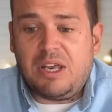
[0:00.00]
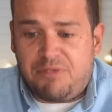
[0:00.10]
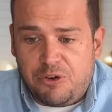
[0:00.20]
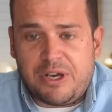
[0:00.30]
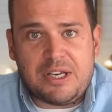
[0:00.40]

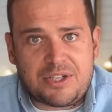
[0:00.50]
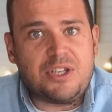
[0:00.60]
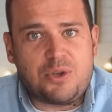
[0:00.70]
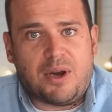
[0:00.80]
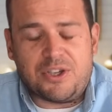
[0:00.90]
if you're in this
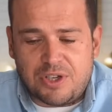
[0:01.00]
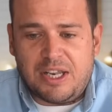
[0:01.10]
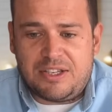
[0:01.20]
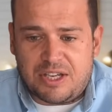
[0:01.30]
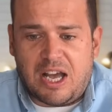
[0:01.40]

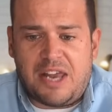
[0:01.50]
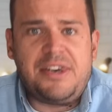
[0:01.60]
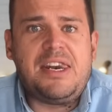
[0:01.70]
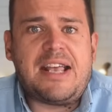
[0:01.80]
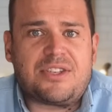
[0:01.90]
situation. It's
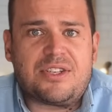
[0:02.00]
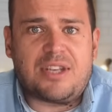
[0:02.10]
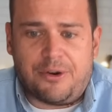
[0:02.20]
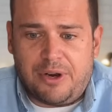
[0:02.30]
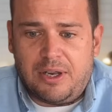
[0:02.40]

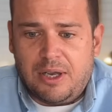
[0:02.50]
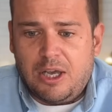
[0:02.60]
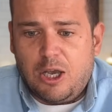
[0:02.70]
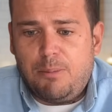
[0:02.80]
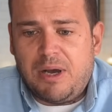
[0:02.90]
unnecessary.
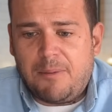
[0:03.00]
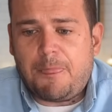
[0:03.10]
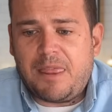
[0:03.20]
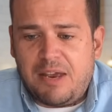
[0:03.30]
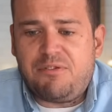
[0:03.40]

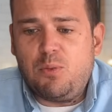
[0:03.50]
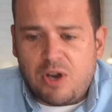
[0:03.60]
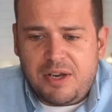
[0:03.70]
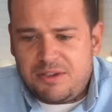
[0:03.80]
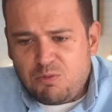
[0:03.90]
But if you
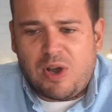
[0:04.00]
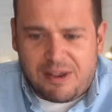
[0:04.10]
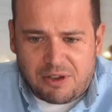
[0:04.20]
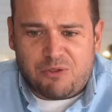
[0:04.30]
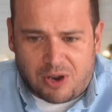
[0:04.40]
weren't in
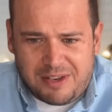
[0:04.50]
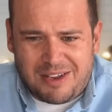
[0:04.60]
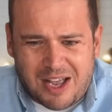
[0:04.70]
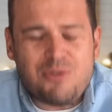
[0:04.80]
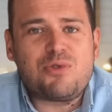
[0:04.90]
whatever, right,
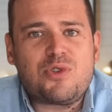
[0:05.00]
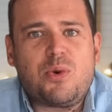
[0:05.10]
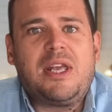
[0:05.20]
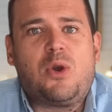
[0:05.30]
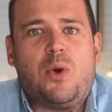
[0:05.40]

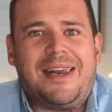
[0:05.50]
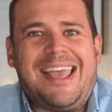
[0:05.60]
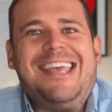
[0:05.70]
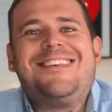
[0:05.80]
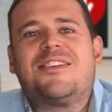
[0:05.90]
120 quid
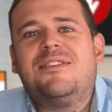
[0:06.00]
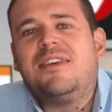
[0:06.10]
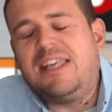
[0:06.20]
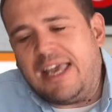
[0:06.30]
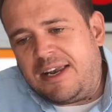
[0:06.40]

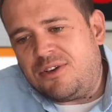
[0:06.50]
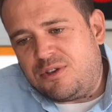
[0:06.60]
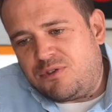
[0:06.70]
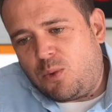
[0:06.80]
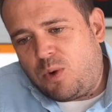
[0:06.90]
isn't the
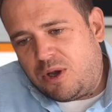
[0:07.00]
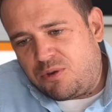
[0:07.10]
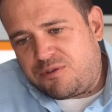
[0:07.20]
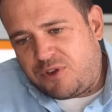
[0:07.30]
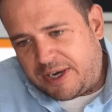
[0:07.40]
end of the
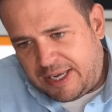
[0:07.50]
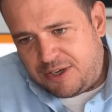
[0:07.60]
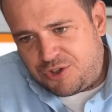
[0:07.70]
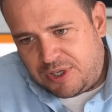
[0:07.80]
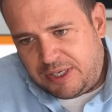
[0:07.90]
world
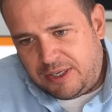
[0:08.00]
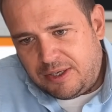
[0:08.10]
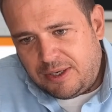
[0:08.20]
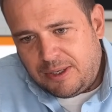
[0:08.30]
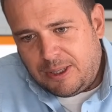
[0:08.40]
financially.
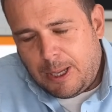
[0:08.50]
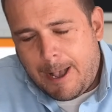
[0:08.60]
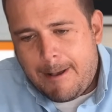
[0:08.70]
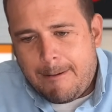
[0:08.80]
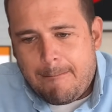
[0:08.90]

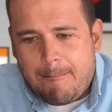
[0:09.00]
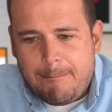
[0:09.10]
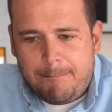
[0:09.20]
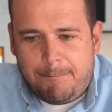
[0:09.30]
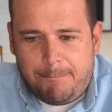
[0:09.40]

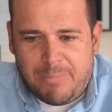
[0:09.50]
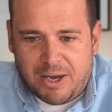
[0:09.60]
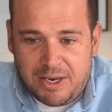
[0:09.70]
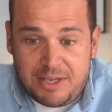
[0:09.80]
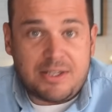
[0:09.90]

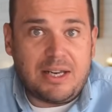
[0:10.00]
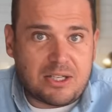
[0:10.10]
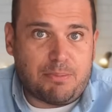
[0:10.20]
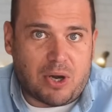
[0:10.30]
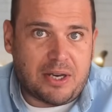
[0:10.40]
But you still
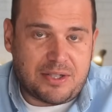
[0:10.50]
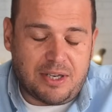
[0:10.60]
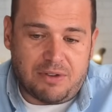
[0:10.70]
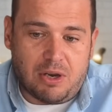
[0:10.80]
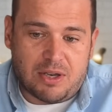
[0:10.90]
had to buy the
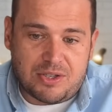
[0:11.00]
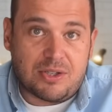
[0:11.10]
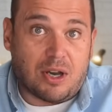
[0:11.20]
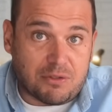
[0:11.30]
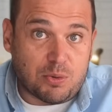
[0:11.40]
TV
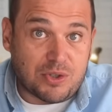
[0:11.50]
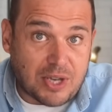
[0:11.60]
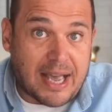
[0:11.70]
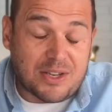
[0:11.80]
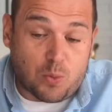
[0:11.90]
license
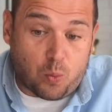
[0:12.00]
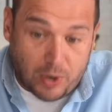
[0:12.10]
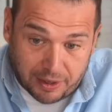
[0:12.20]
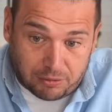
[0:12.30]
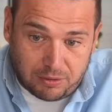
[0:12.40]
afterwards as
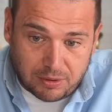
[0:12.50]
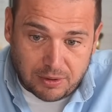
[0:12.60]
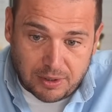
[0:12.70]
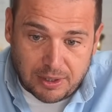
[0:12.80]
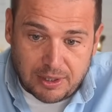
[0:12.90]
well.
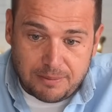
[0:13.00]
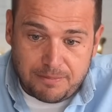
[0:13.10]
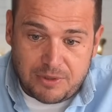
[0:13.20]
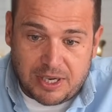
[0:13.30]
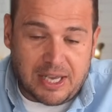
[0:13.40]

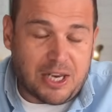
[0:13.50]
So